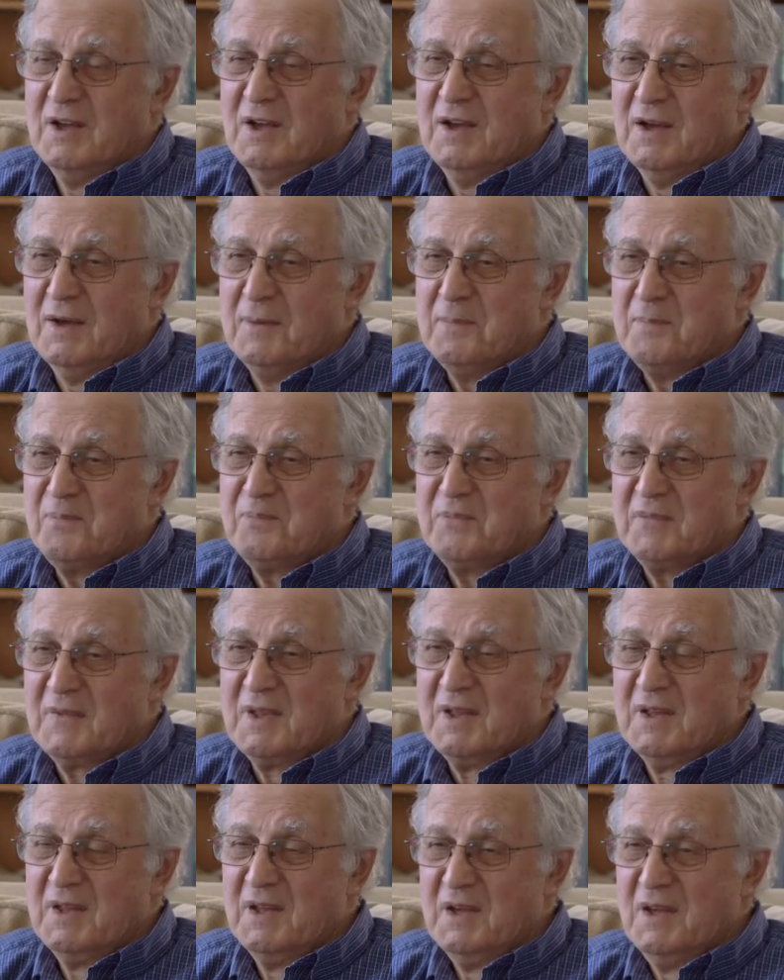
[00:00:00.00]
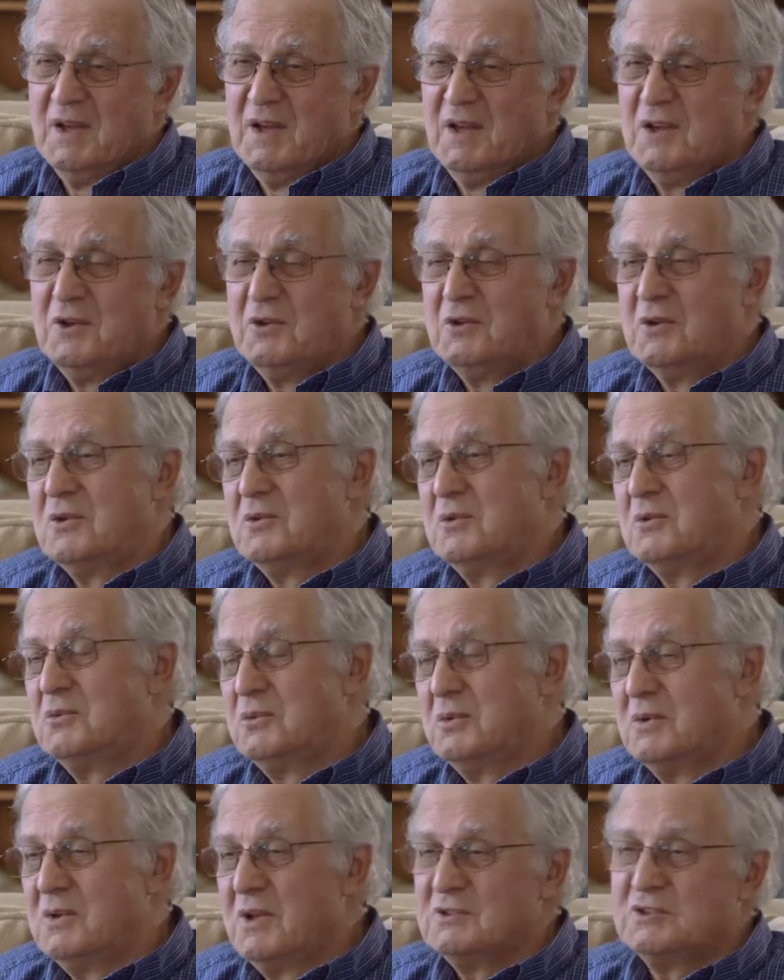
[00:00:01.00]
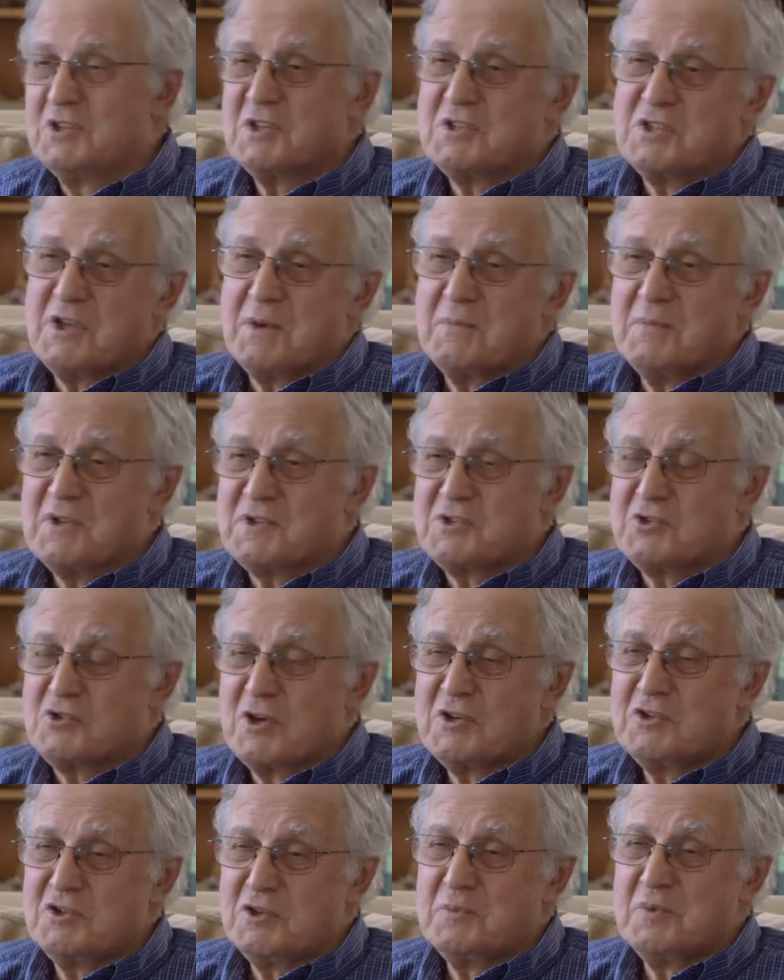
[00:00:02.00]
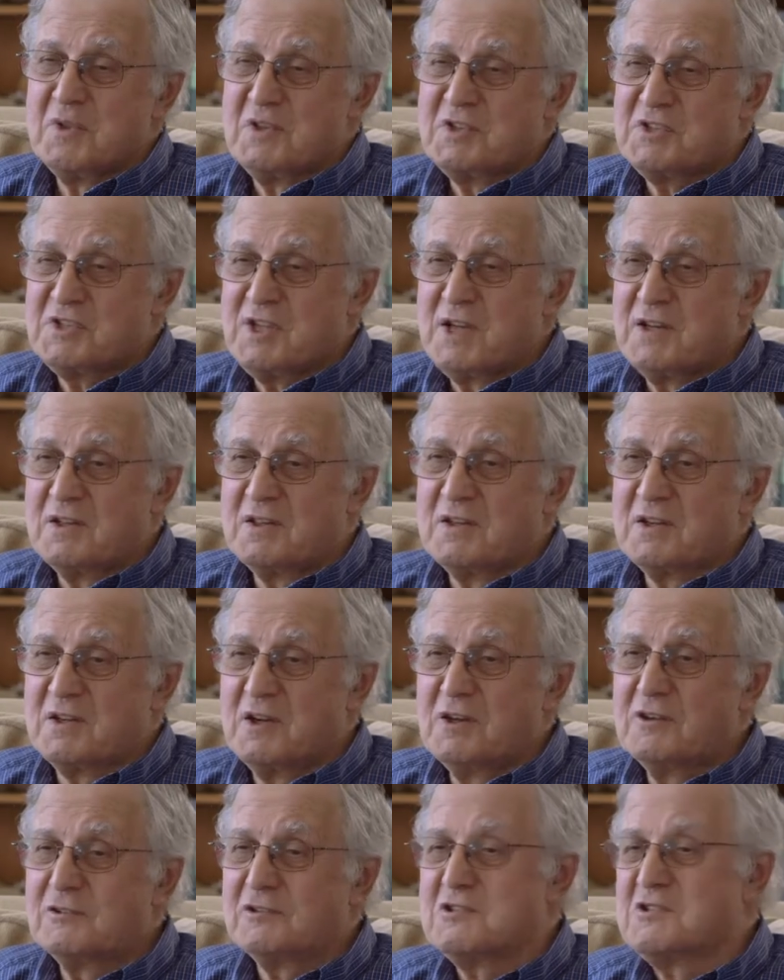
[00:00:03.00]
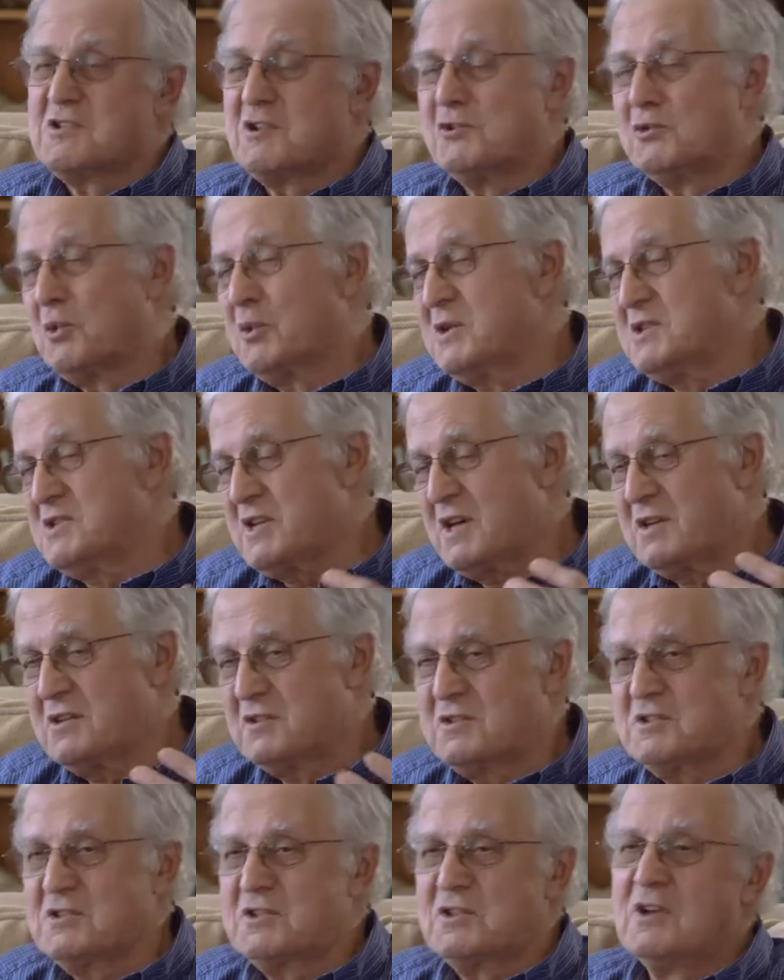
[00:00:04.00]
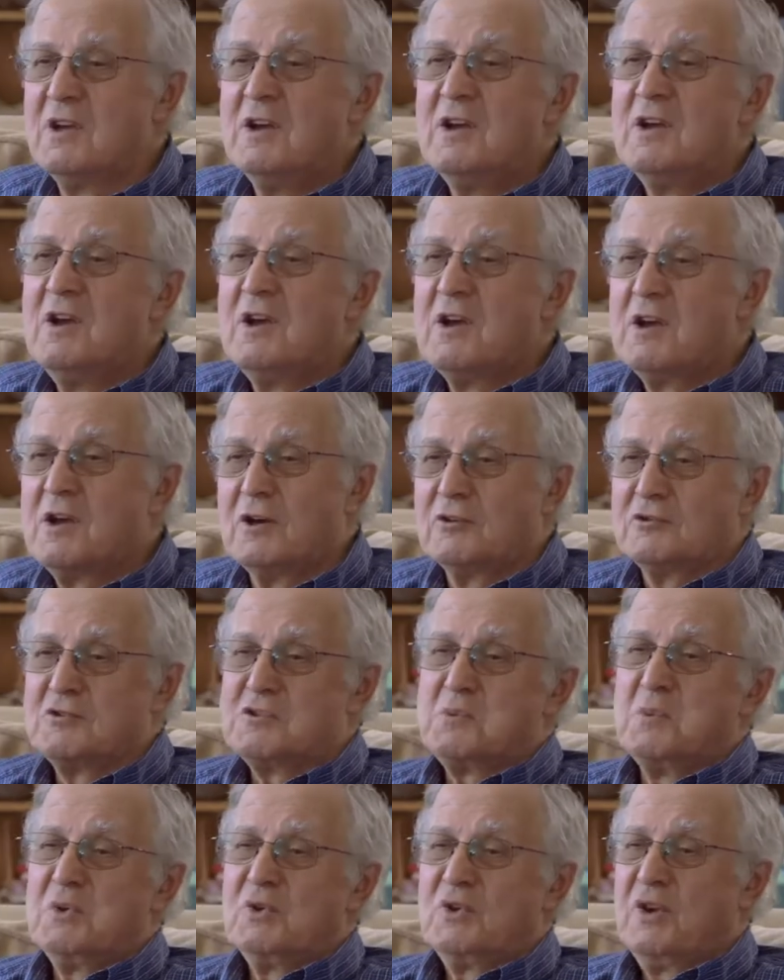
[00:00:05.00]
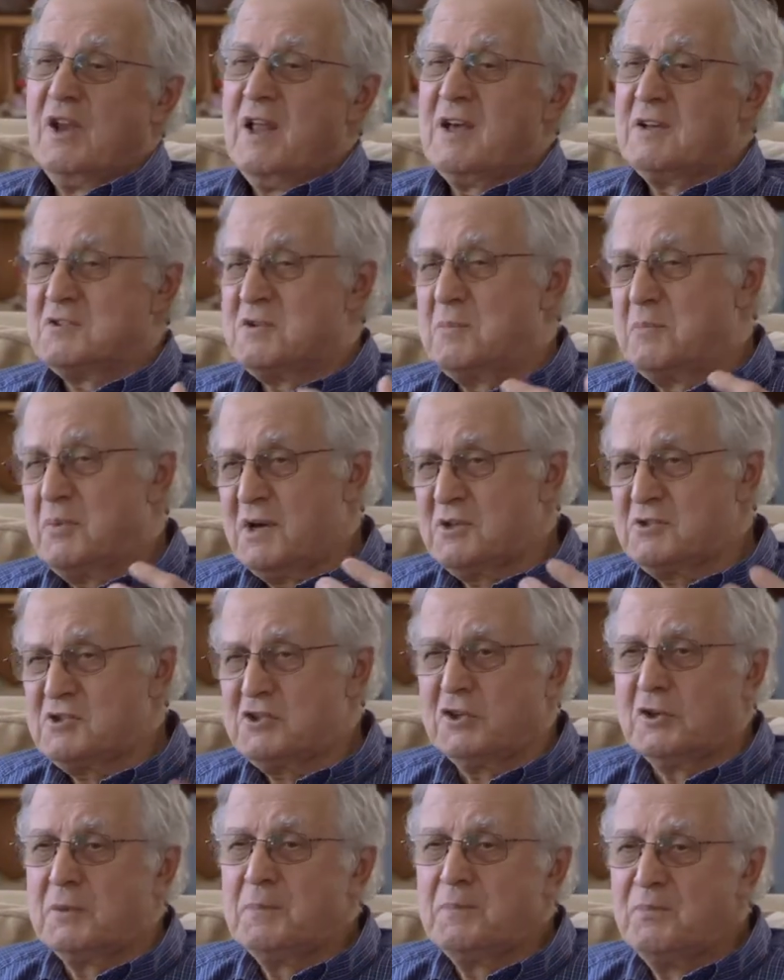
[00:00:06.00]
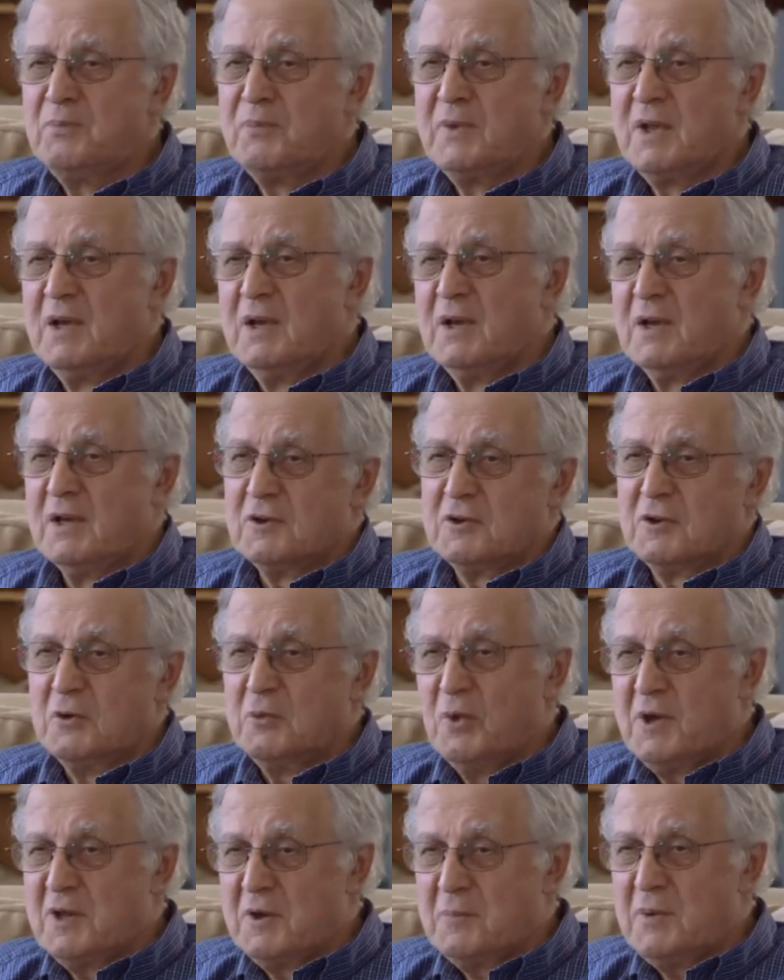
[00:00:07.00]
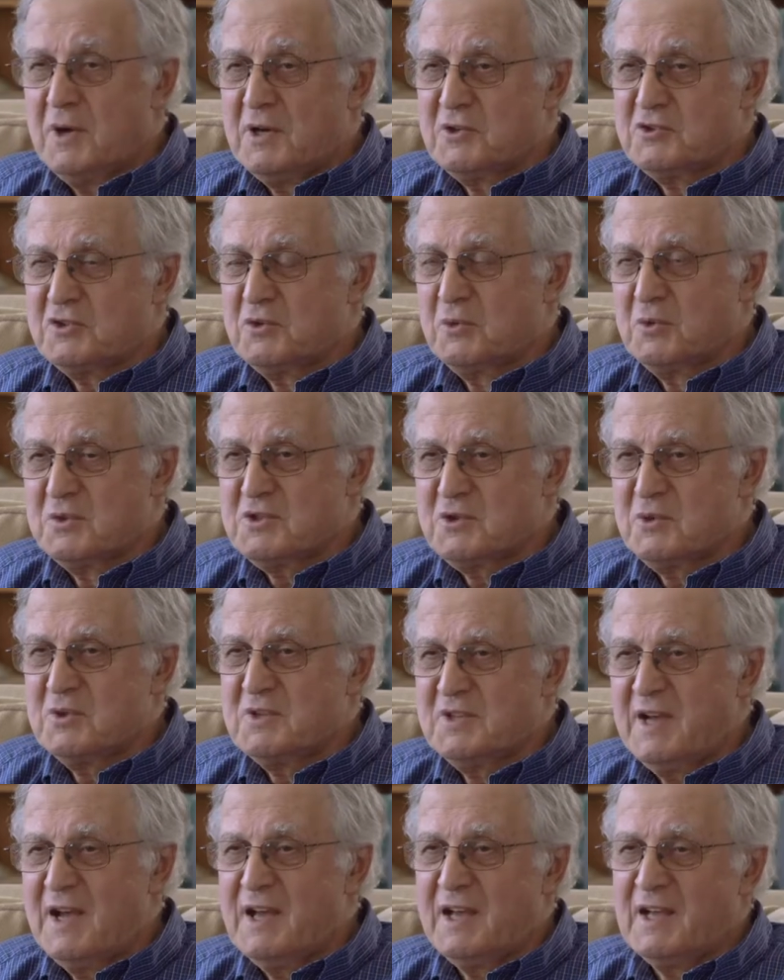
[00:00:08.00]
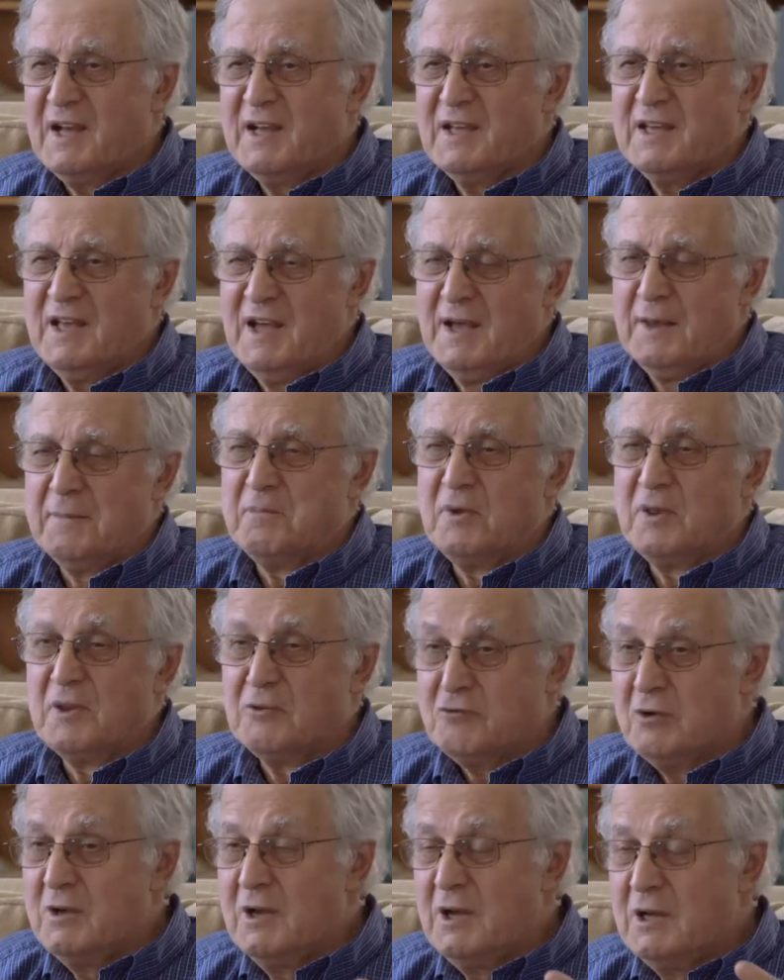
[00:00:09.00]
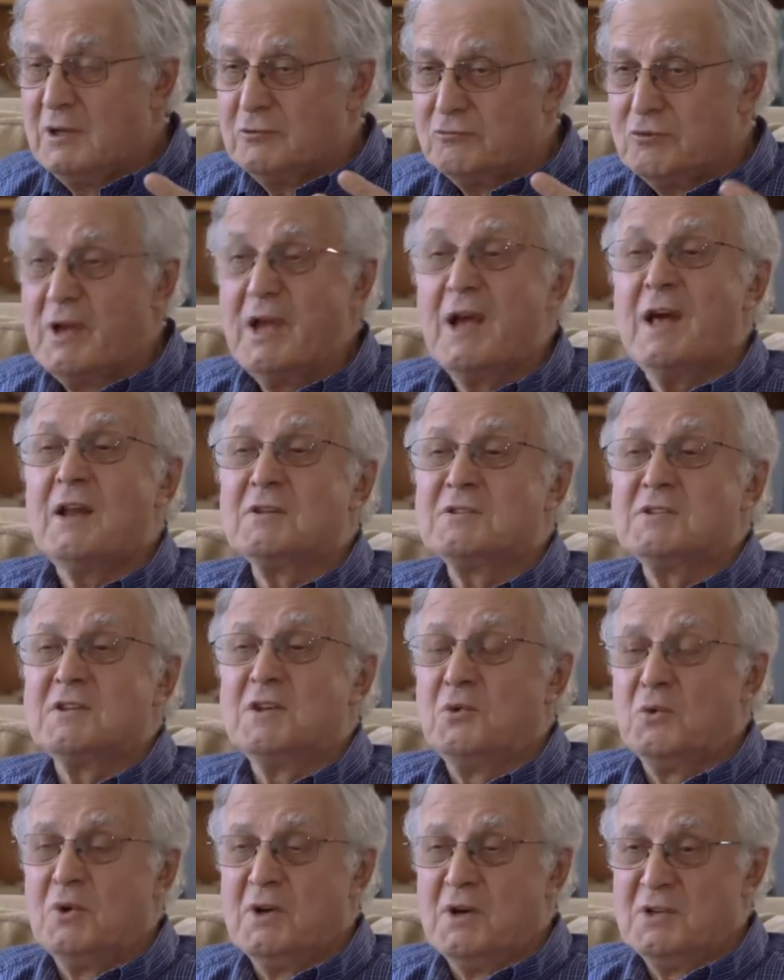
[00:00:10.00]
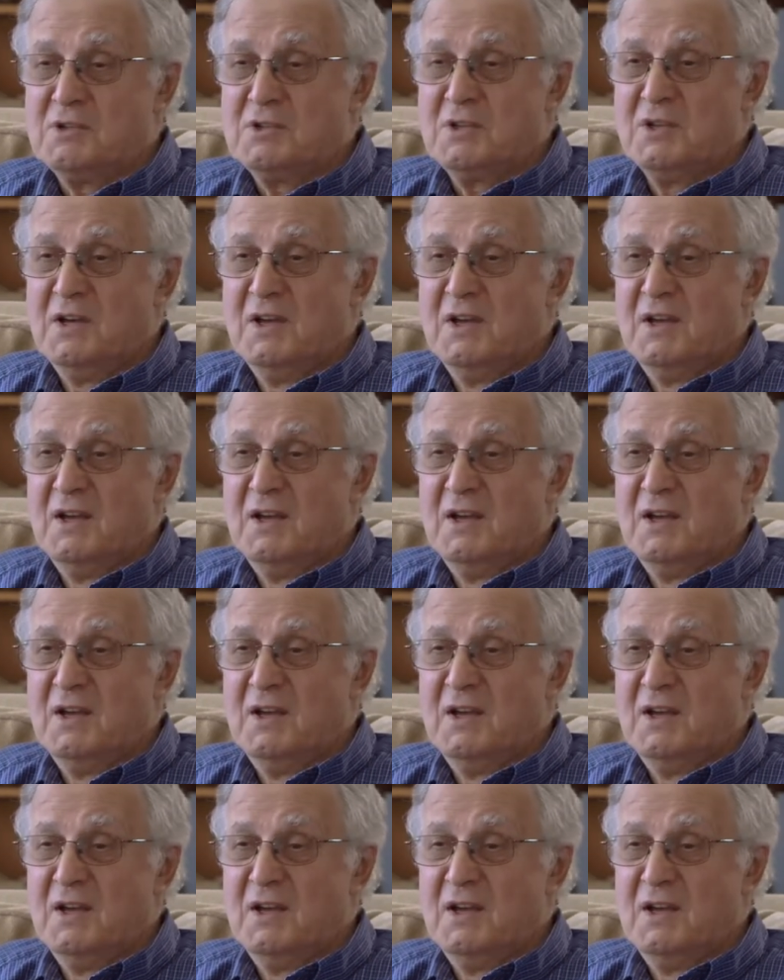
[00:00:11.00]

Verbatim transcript: um, you know, well, not just the administration, but the Senate and the Congress, there were always senators and congressmen who liked to posture. And a good way to posture was to attack ICANN. But the re reality was